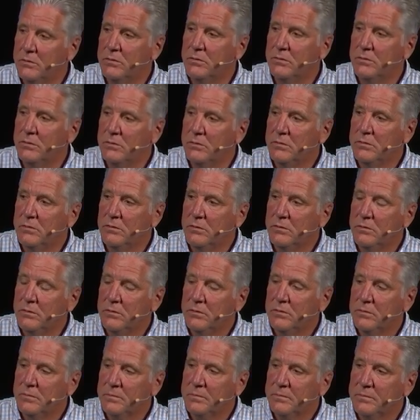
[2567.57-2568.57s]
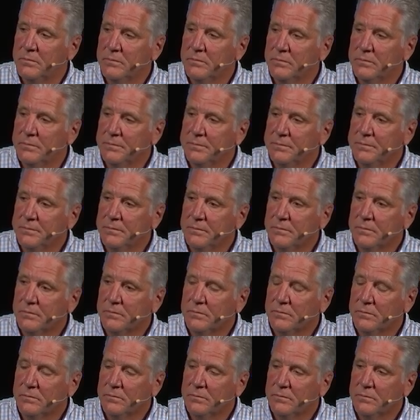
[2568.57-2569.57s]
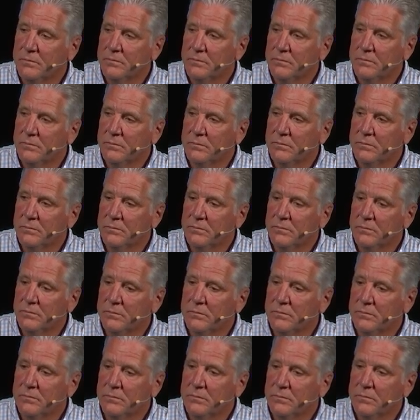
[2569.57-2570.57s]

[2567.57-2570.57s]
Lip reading: (silence)